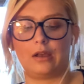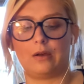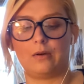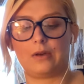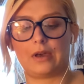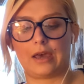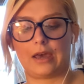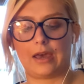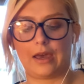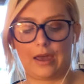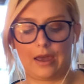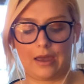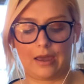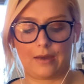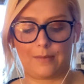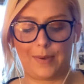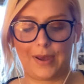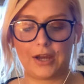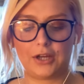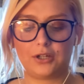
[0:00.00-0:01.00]

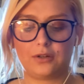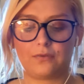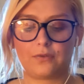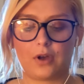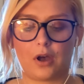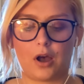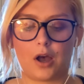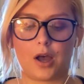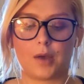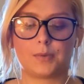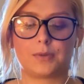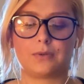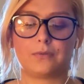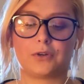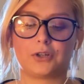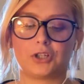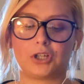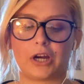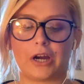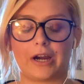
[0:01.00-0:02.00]
Okay, Page of Cups,
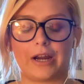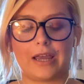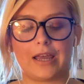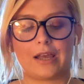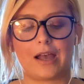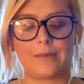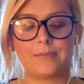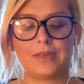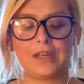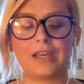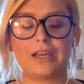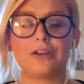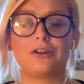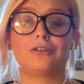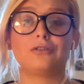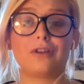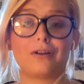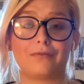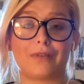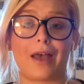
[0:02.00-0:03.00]
Reverse Chariot. I'm thinking
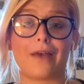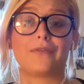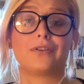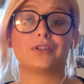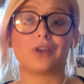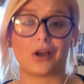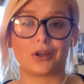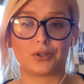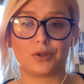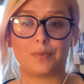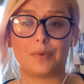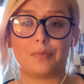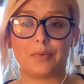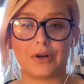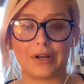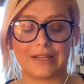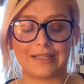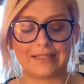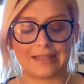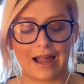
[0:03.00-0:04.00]
your love life has also been
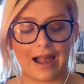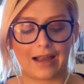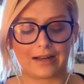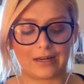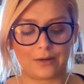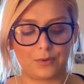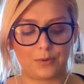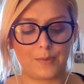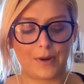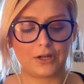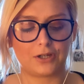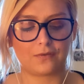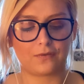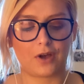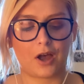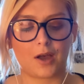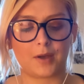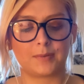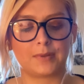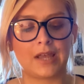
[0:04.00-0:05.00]
pretty stagnant with Page of
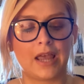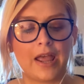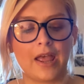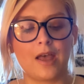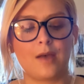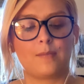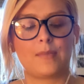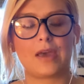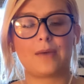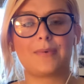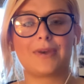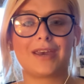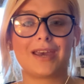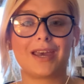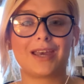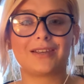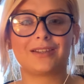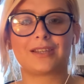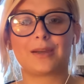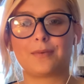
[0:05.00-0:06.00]
Cups.
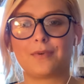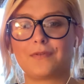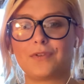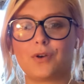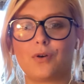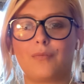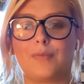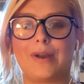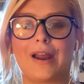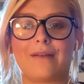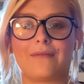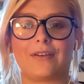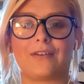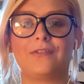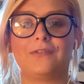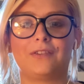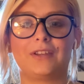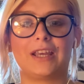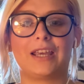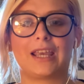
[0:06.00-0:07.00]
Maybe some of you have been having
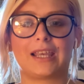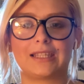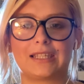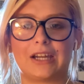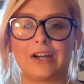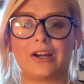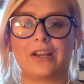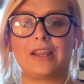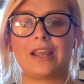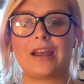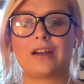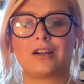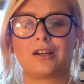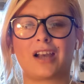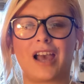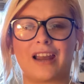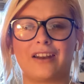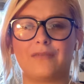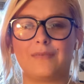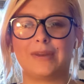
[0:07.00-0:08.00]
flings here and there, or
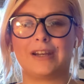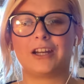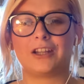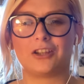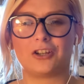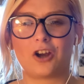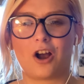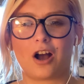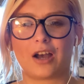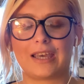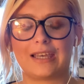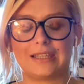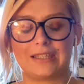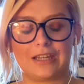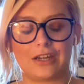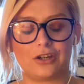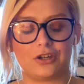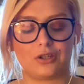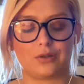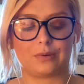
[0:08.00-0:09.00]
kind of been in the talking
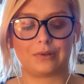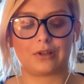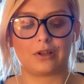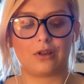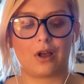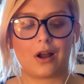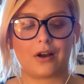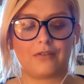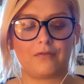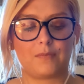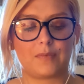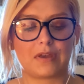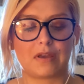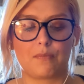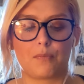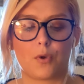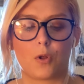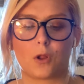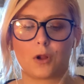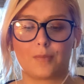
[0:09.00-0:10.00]
stages with a lot of
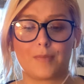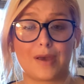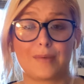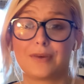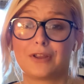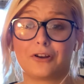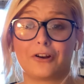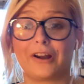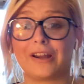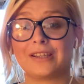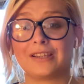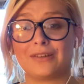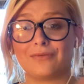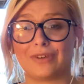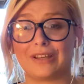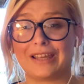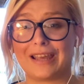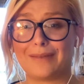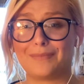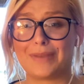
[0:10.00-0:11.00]
people, or maybe there hasn't
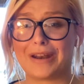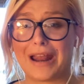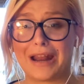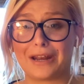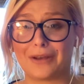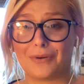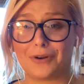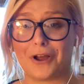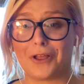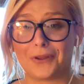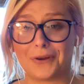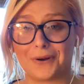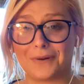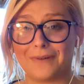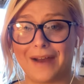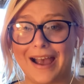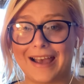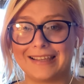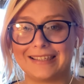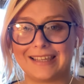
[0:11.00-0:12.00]
really been anyone on the
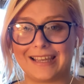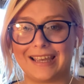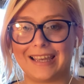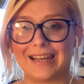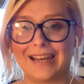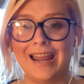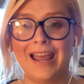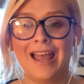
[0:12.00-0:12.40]
horizon.